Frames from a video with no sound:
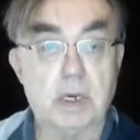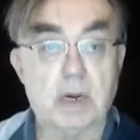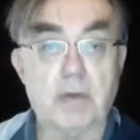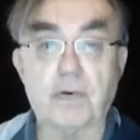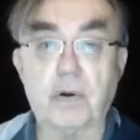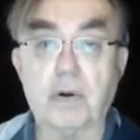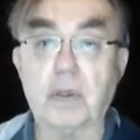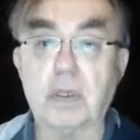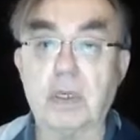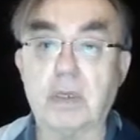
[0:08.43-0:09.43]

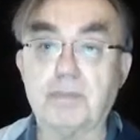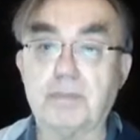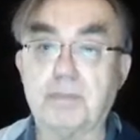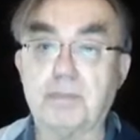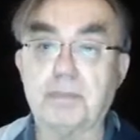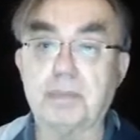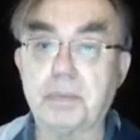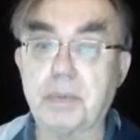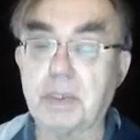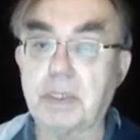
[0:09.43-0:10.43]
overall
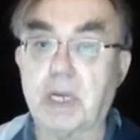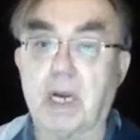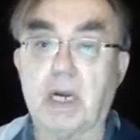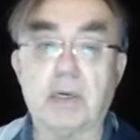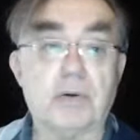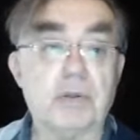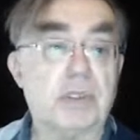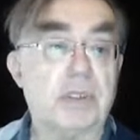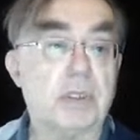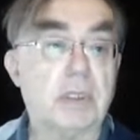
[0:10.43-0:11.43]
uh,
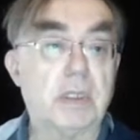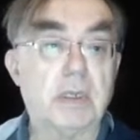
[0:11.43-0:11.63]
kernels.